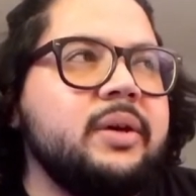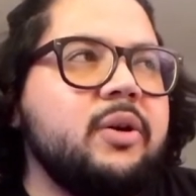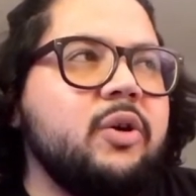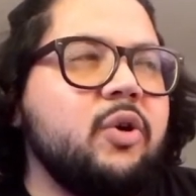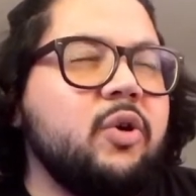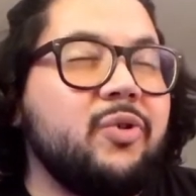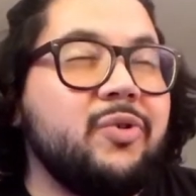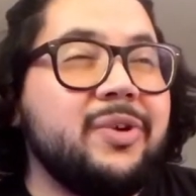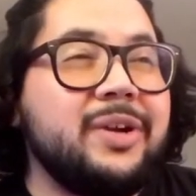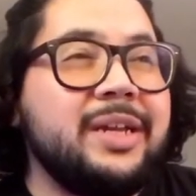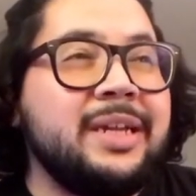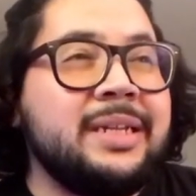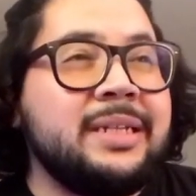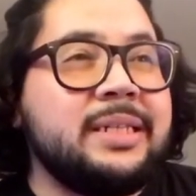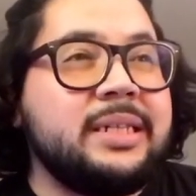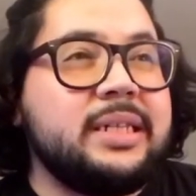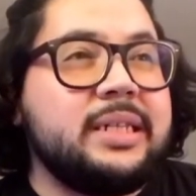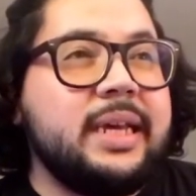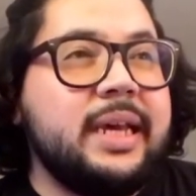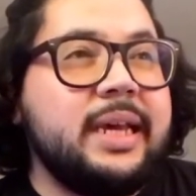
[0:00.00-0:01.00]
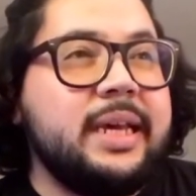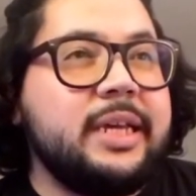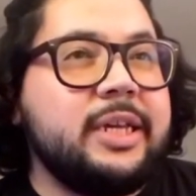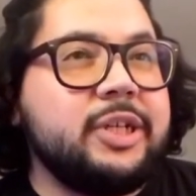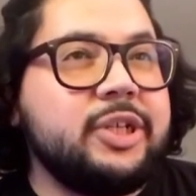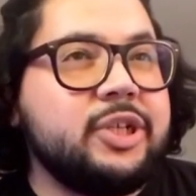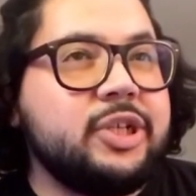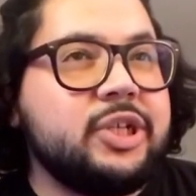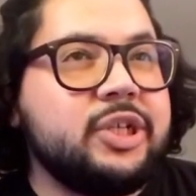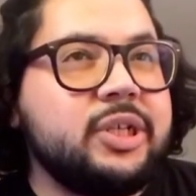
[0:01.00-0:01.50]

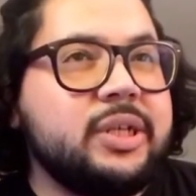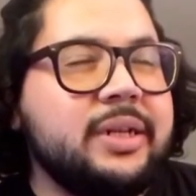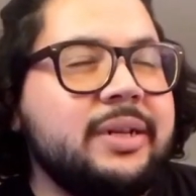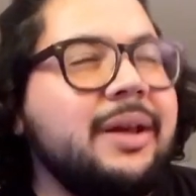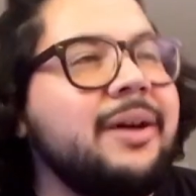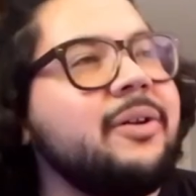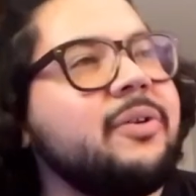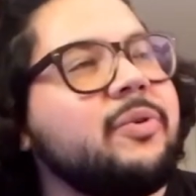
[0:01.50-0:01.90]
orientation, not